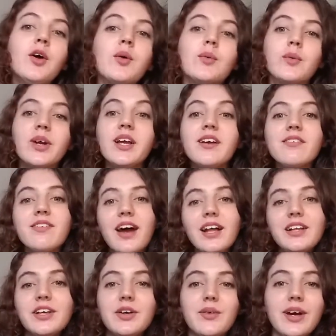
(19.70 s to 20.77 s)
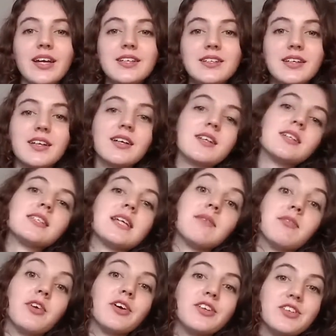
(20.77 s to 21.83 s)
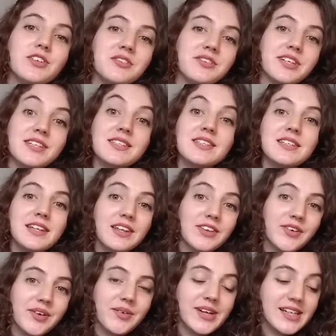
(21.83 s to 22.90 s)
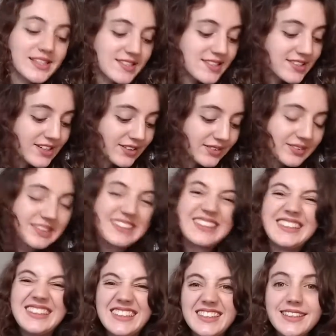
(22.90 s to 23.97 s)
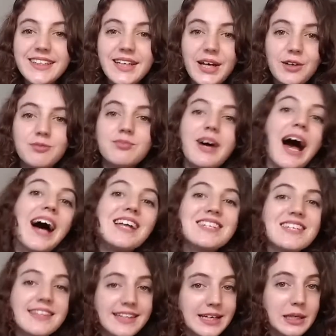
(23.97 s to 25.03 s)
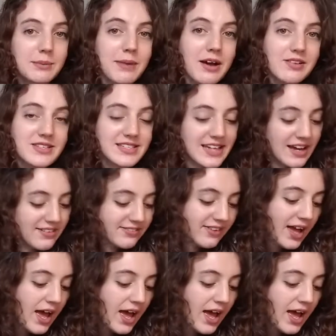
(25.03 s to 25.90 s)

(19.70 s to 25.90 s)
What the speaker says: re-evaluating because I'm going to university in 3 weeks, so, you know, had to think about stuff.